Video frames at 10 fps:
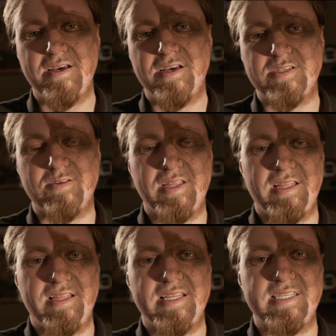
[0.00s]
So
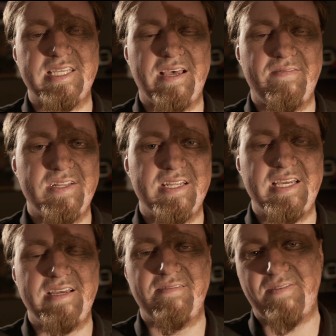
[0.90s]
the, the
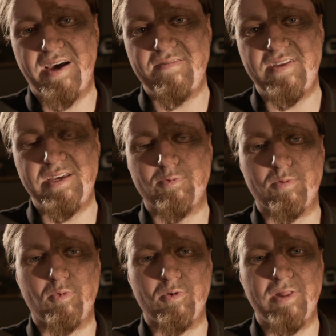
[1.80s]
7D and 5D were
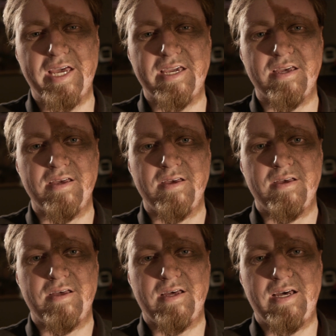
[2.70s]
moire like
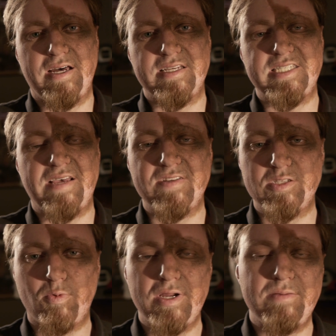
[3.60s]
uh,
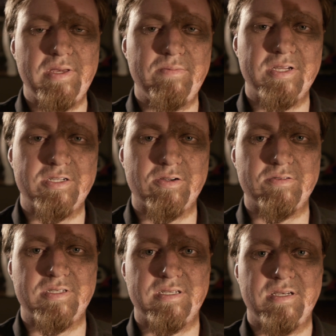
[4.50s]
720p
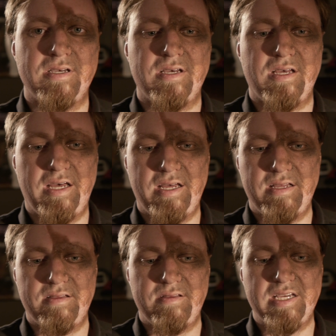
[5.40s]
pictures uh,
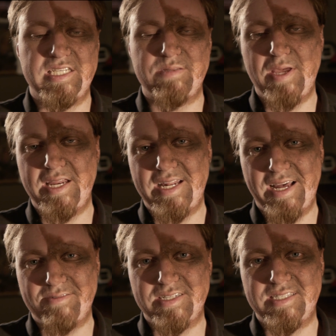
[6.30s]
expanded
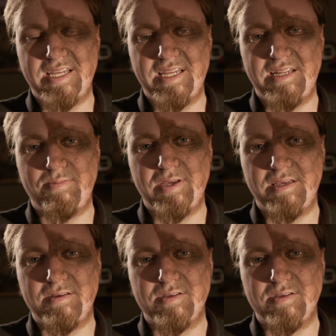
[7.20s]
out to 1080p.